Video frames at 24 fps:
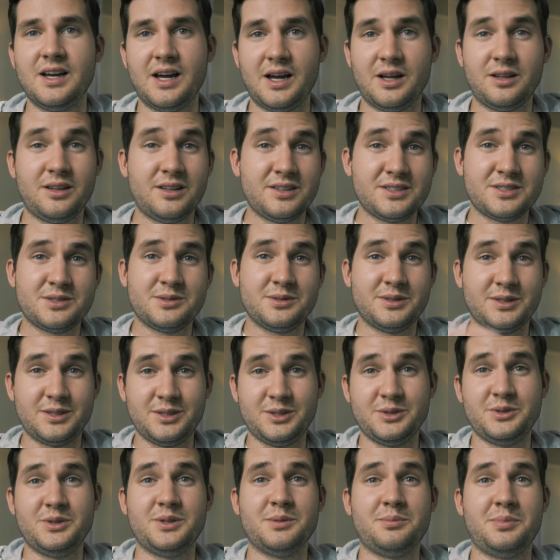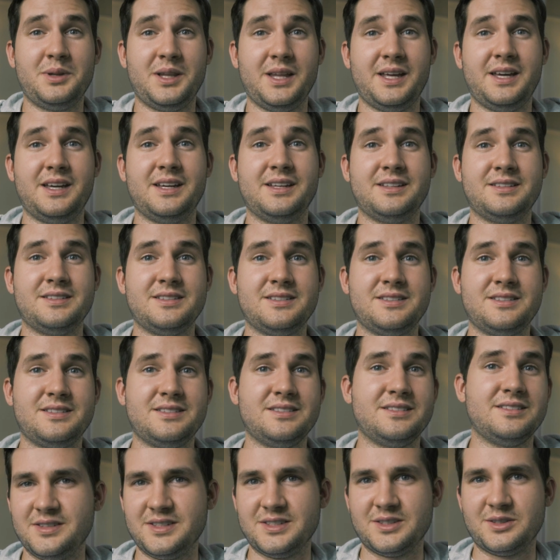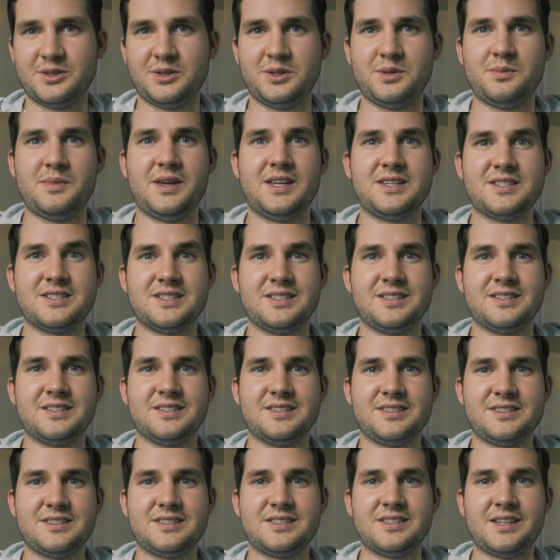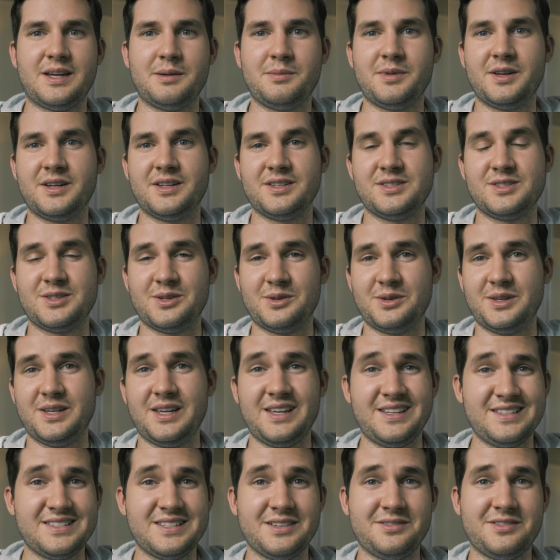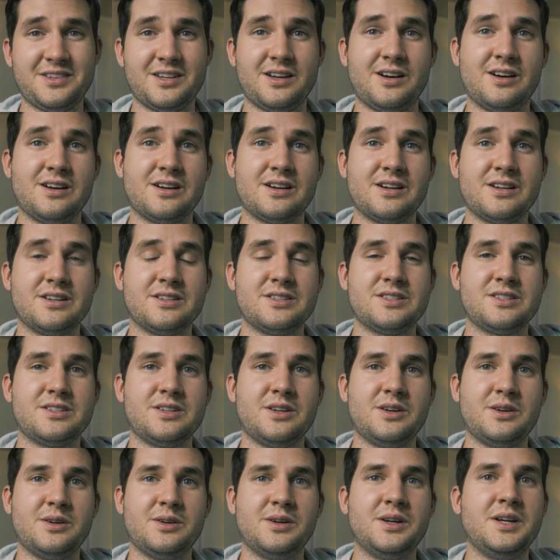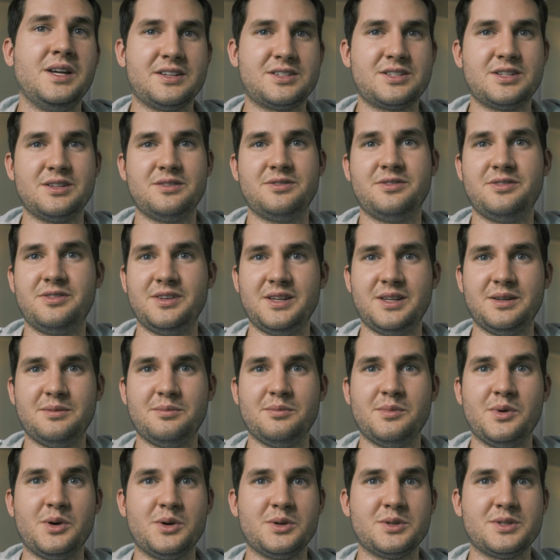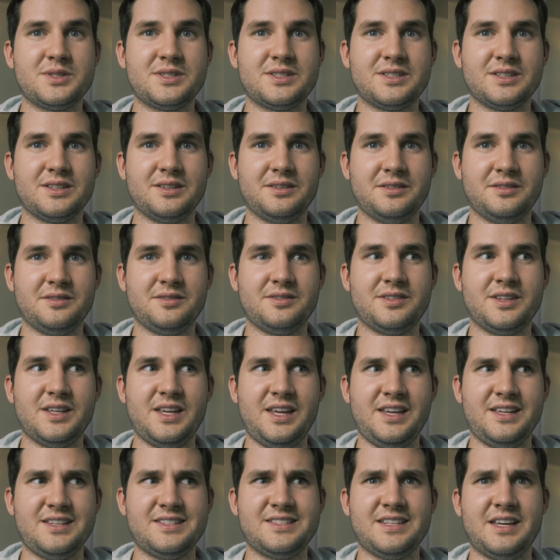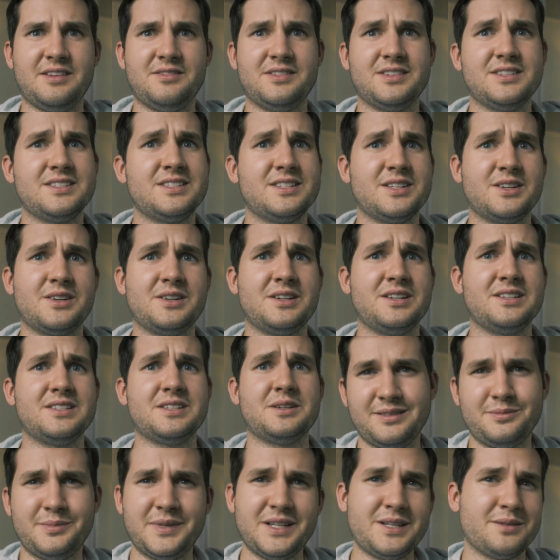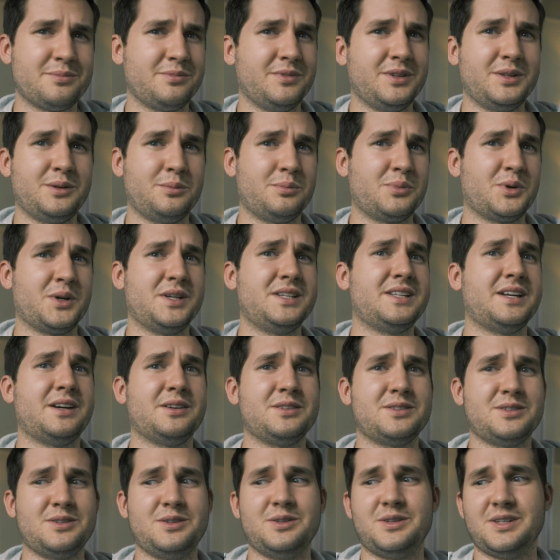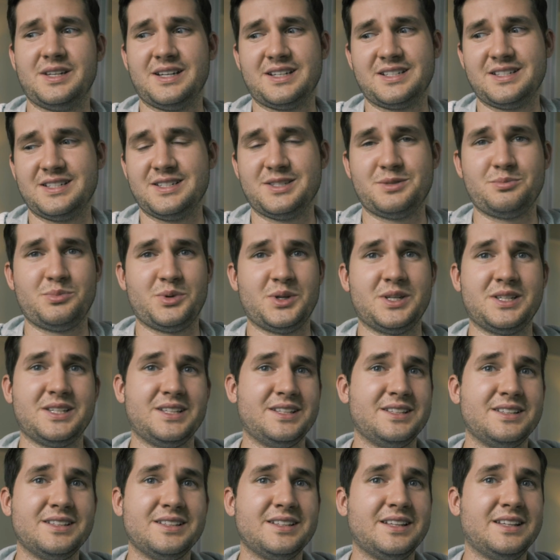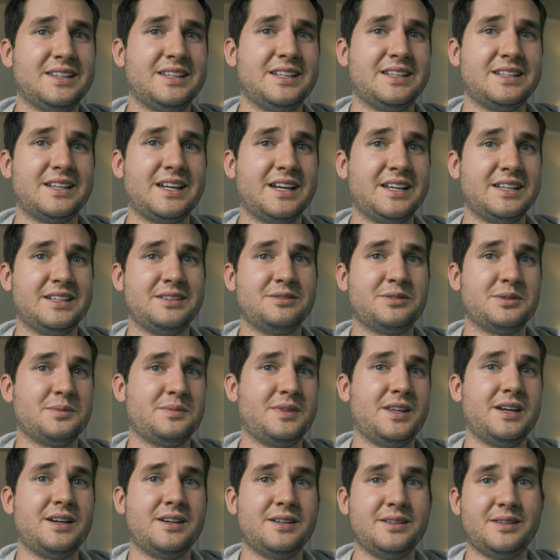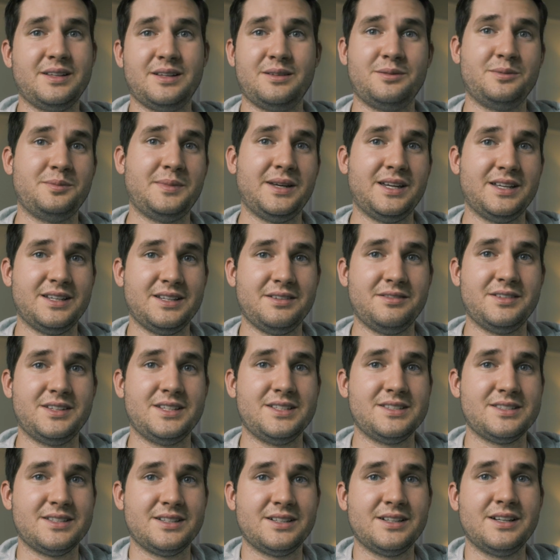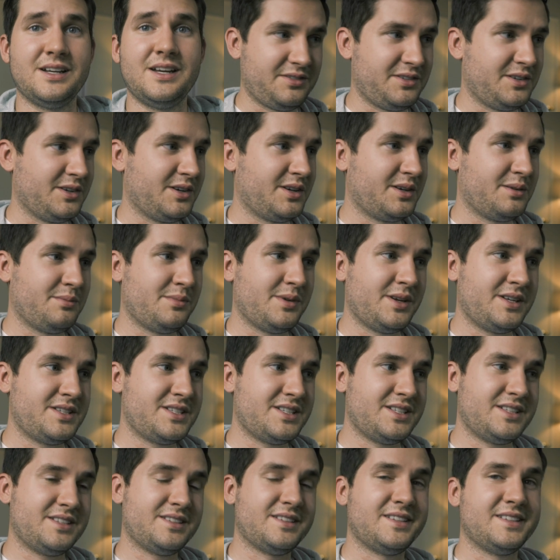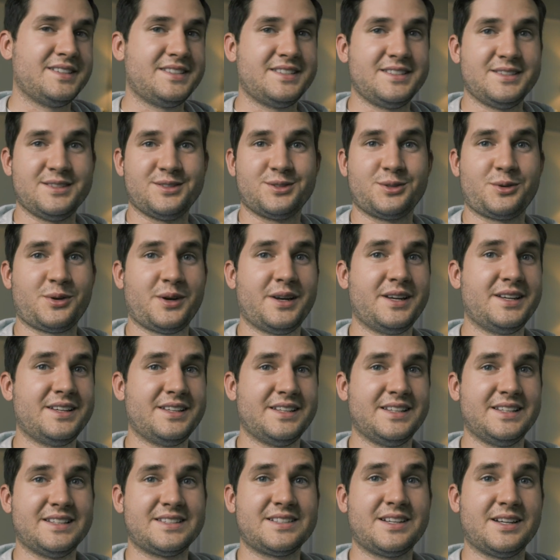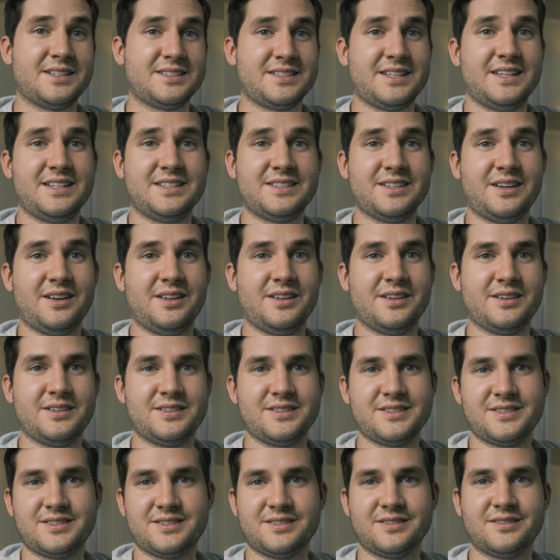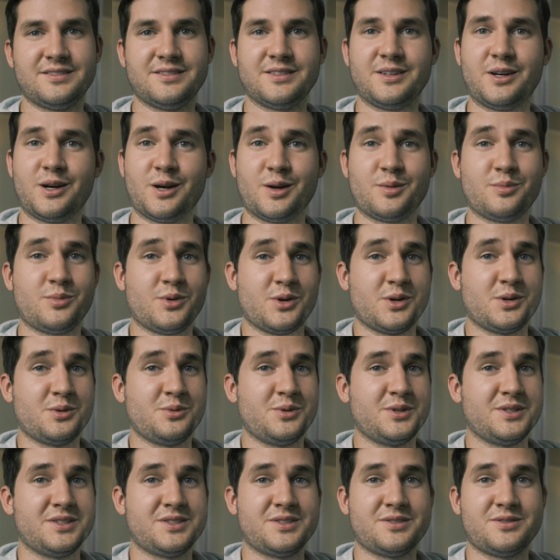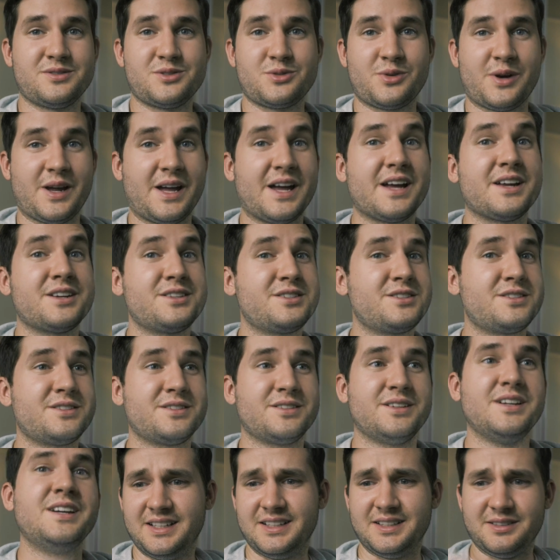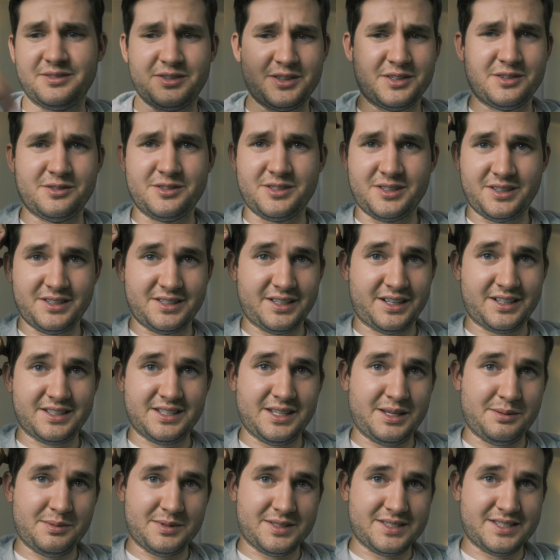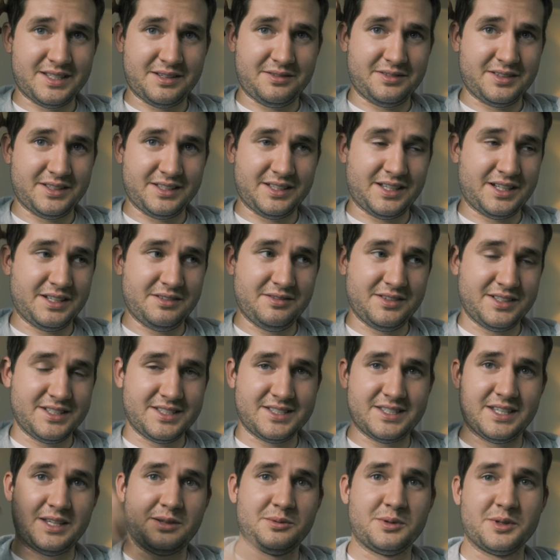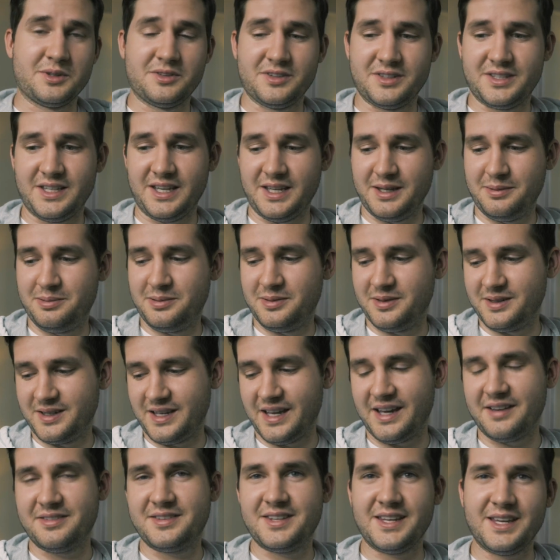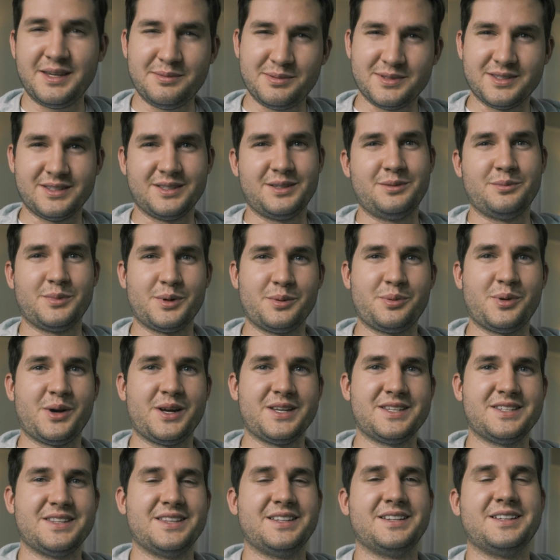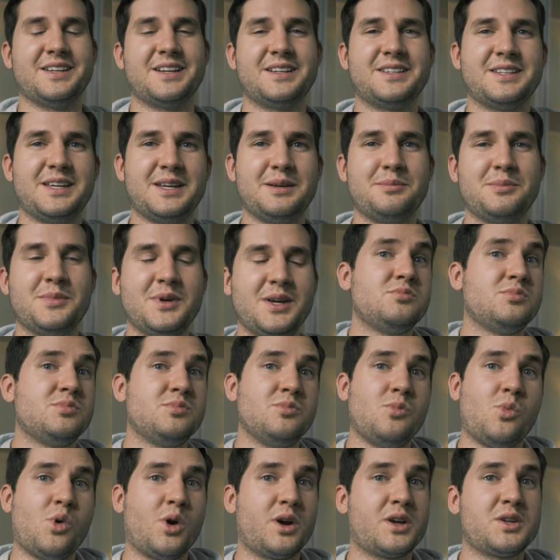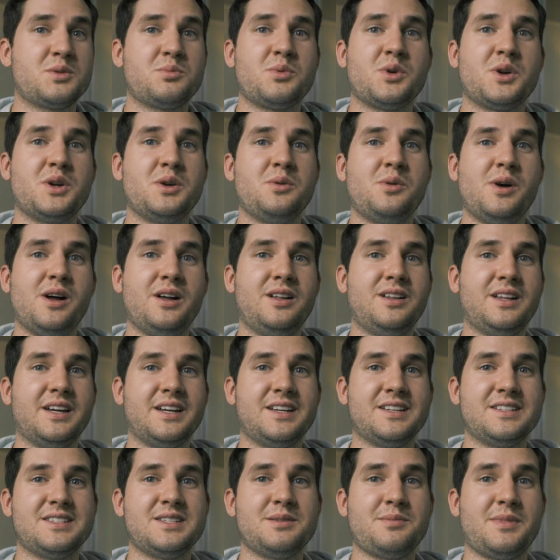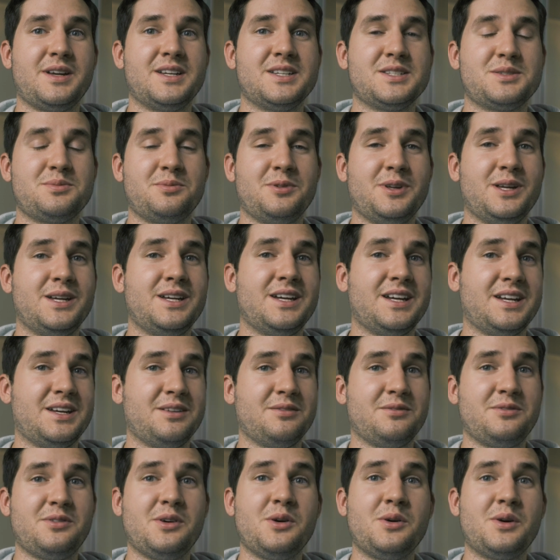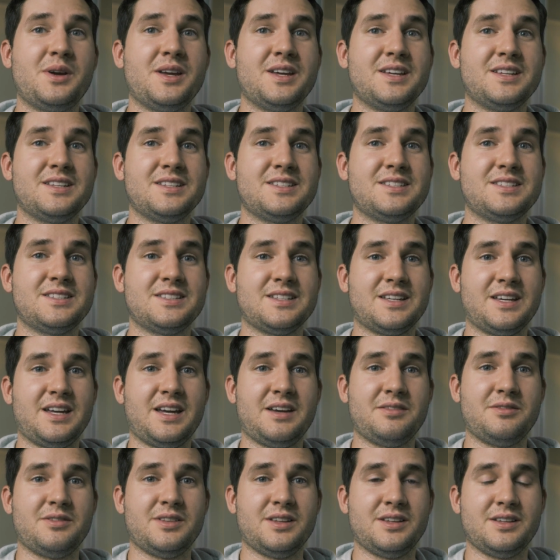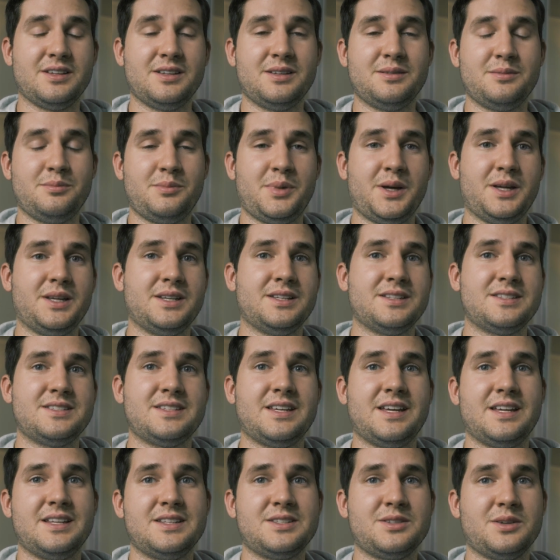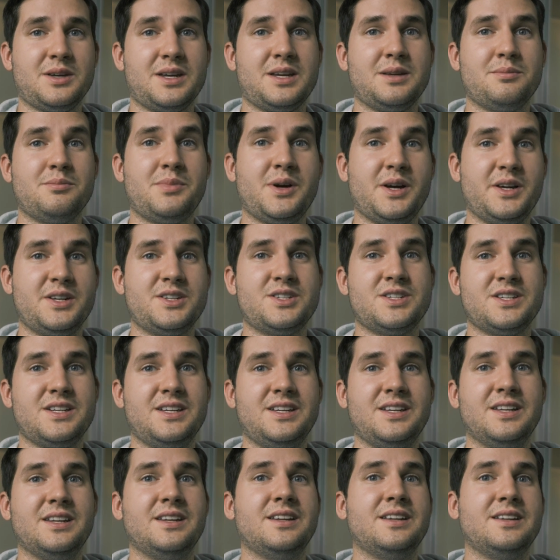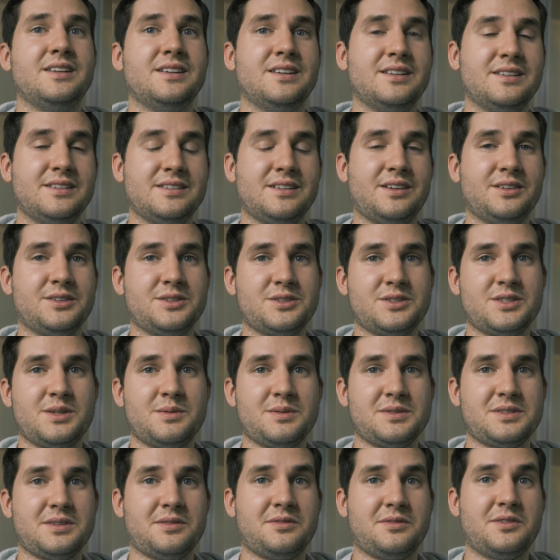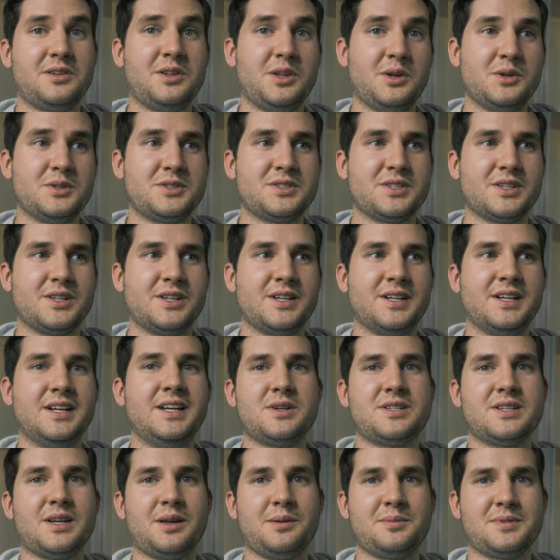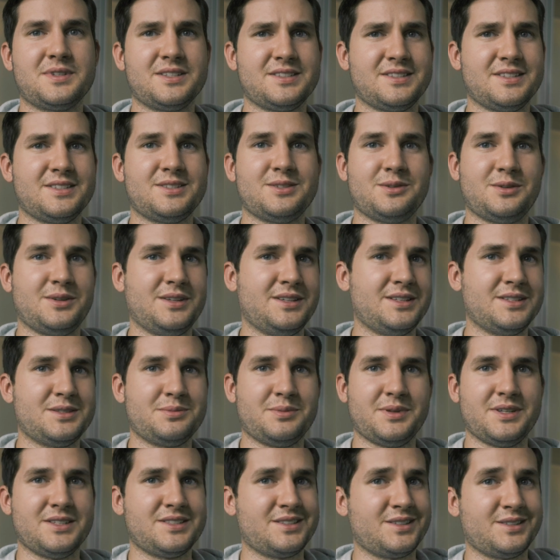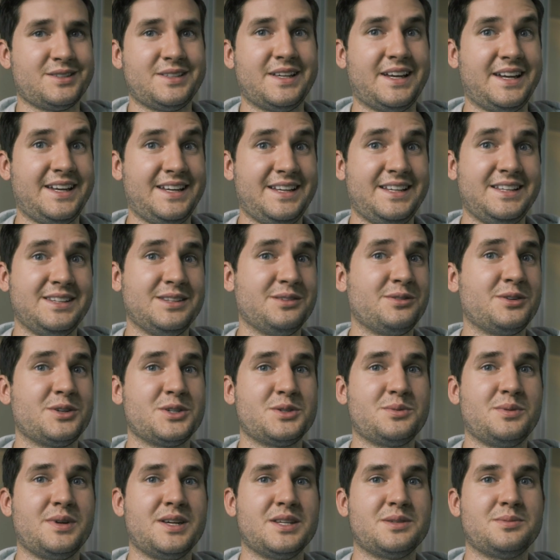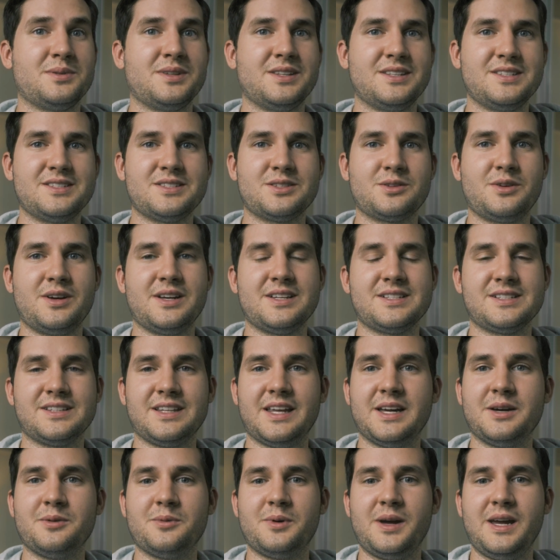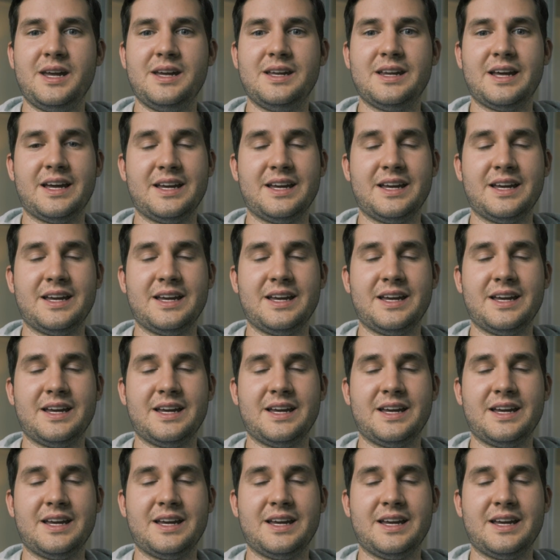I'll also include the plans, physical dimensions. I'm on a Sony A7R, so that should fit most of the A7 series. I'll make a little printout so you could actually just print it and then cut it from there. That would make it even easier. If you're on a budget, this is great. This cost $8. Cardboard was trash. If you're using duct tape, it's definitely not even a cent worth of tape. Gaff tape is a little more pricey than duct tape. Works pretty well. I can see my display, I can focus, I have the button set so I can punch in and also see myself closer, which helps because the Sony displays are tiny in the first place. But this is great, it's lightweight.